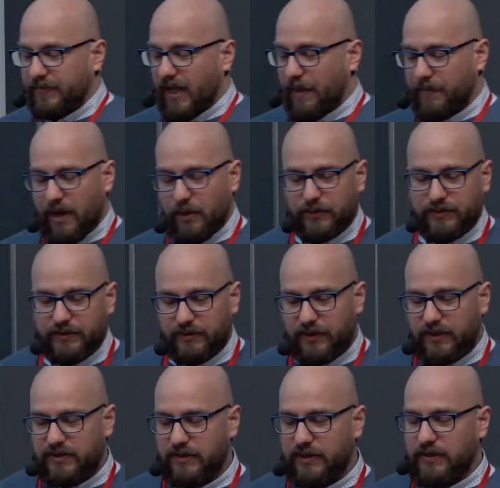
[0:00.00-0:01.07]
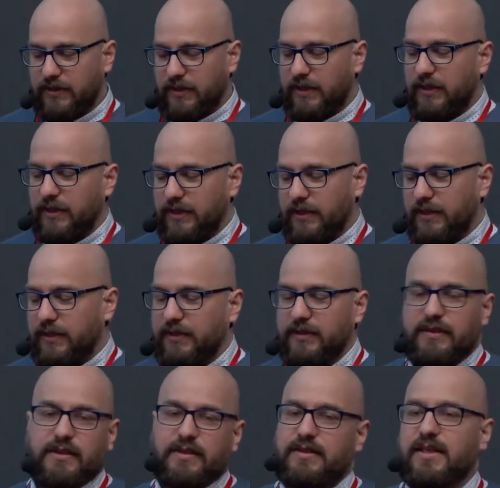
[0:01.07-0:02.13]
About
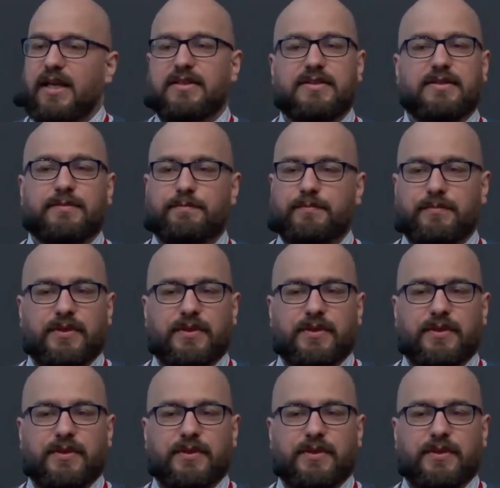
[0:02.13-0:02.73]
it doesn't